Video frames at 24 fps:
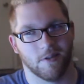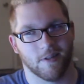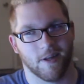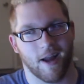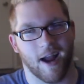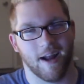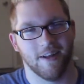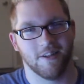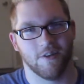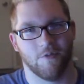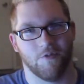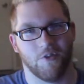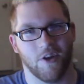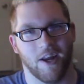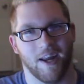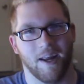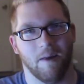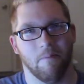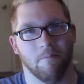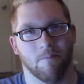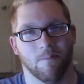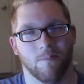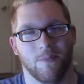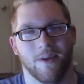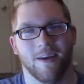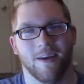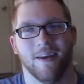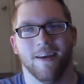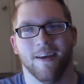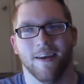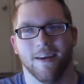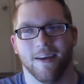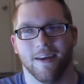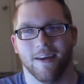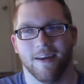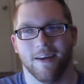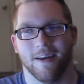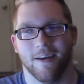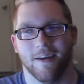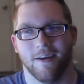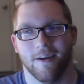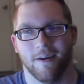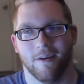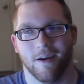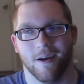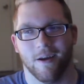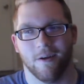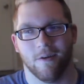kinds of tea.
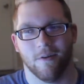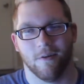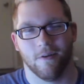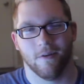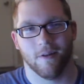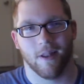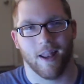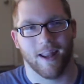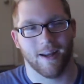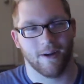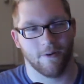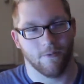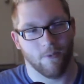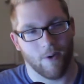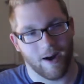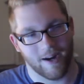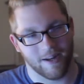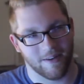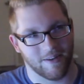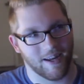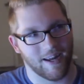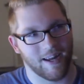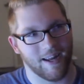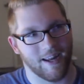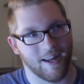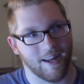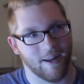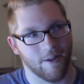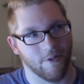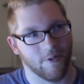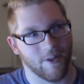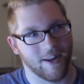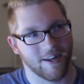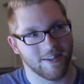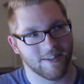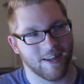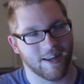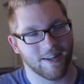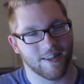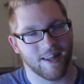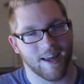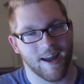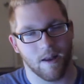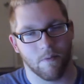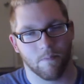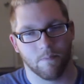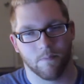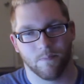Like white tea and things like
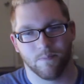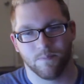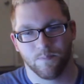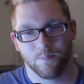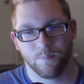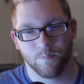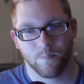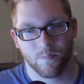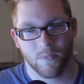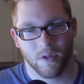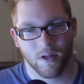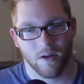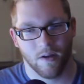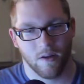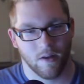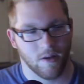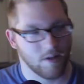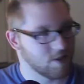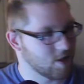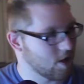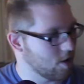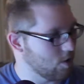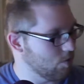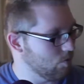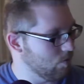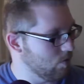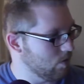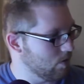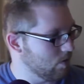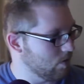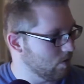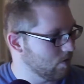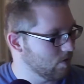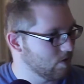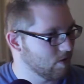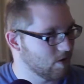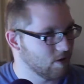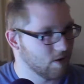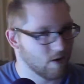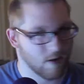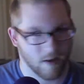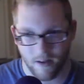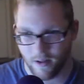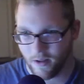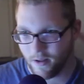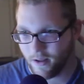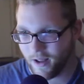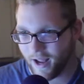that. So,
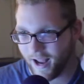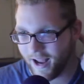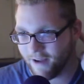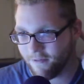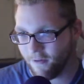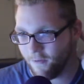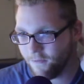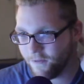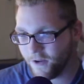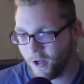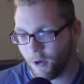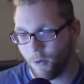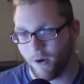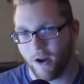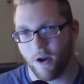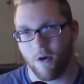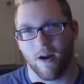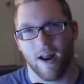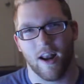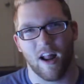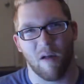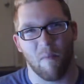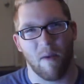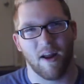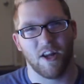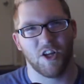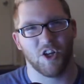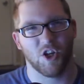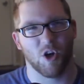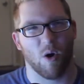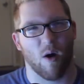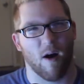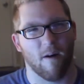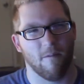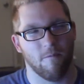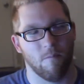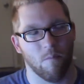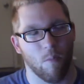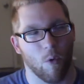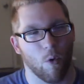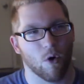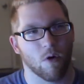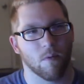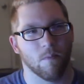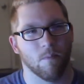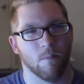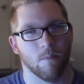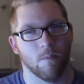I have a few here, and I might show off
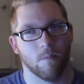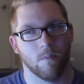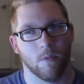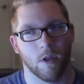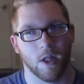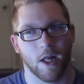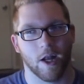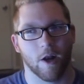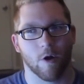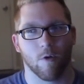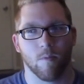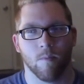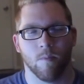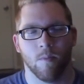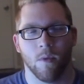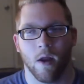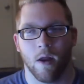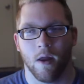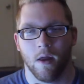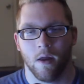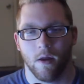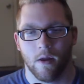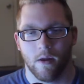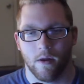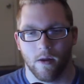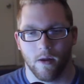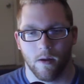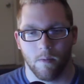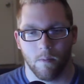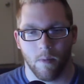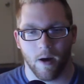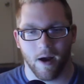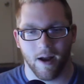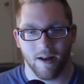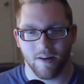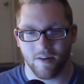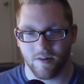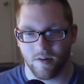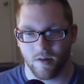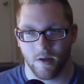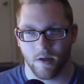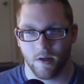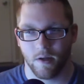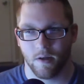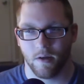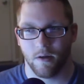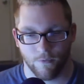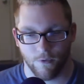more later. But,
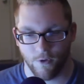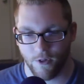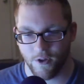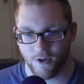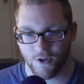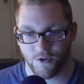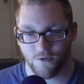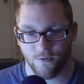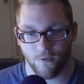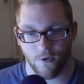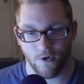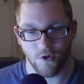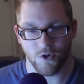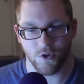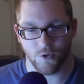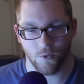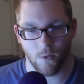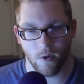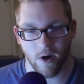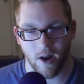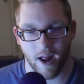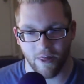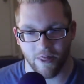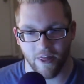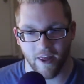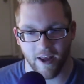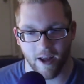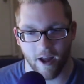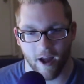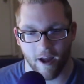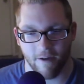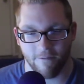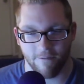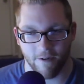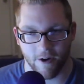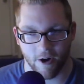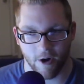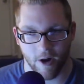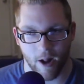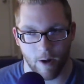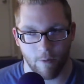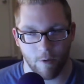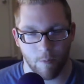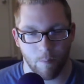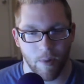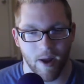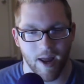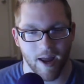for this first one, I figured I
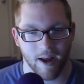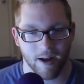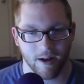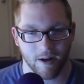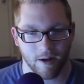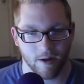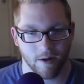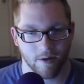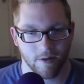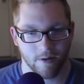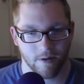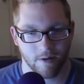would pick